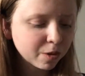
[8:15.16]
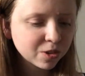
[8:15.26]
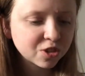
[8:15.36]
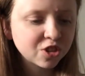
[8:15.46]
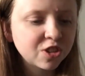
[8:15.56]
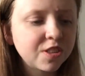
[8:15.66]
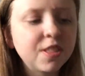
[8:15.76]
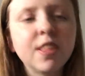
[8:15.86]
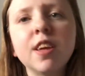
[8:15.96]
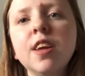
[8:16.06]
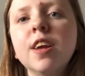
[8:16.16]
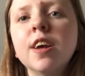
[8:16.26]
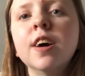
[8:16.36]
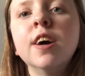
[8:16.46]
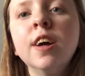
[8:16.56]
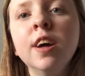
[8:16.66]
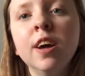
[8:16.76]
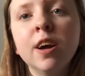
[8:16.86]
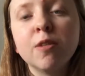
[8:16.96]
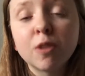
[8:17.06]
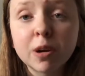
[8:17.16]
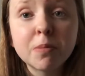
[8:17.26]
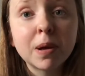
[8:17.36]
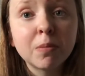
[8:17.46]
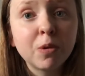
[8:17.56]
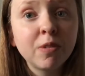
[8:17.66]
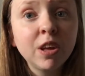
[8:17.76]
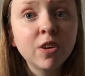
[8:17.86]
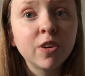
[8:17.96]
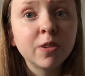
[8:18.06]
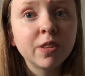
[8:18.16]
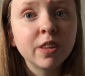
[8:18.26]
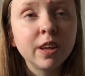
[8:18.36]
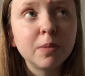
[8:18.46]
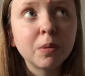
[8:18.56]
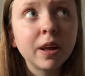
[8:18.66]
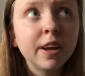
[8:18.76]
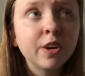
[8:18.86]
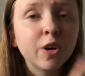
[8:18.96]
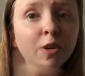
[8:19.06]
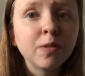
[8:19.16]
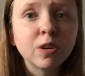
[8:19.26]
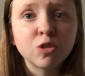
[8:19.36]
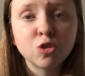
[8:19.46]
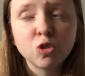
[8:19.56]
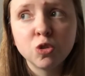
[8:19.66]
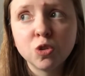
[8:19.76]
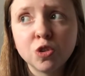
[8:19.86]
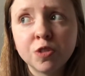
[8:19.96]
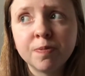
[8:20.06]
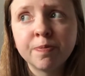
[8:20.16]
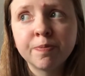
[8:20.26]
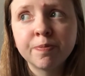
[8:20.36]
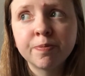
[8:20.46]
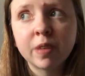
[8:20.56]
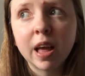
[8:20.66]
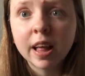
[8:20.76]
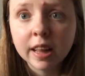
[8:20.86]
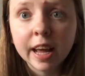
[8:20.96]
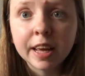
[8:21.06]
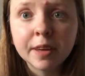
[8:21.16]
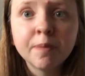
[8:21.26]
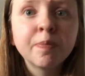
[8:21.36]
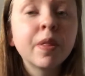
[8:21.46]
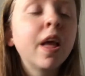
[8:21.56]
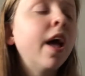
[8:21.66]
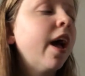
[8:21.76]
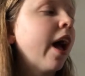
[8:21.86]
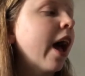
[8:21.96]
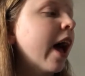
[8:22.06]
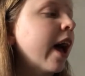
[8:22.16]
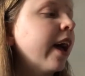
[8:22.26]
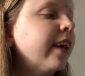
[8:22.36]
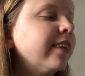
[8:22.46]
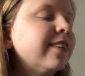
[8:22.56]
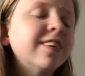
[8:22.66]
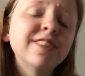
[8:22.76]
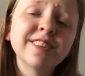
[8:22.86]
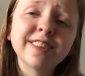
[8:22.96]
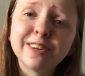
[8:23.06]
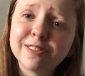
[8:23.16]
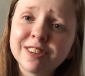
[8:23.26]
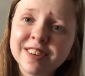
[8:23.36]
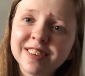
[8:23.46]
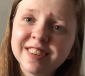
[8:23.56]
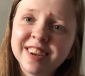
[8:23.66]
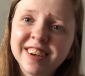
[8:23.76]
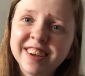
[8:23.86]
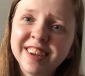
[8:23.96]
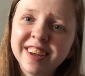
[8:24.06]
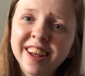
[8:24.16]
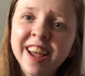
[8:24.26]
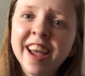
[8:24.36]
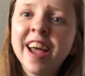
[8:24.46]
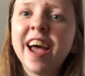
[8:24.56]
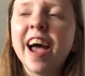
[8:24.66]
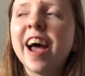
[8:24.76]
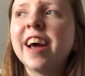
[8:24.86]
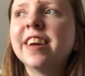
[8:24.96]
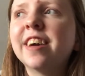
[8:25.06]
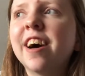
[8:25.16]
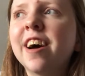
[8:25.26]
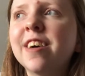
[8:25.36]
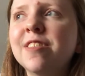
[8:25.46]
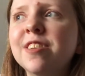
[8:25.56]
watched the Rocketman movie on the plane over to LA, and I just loved it. And I've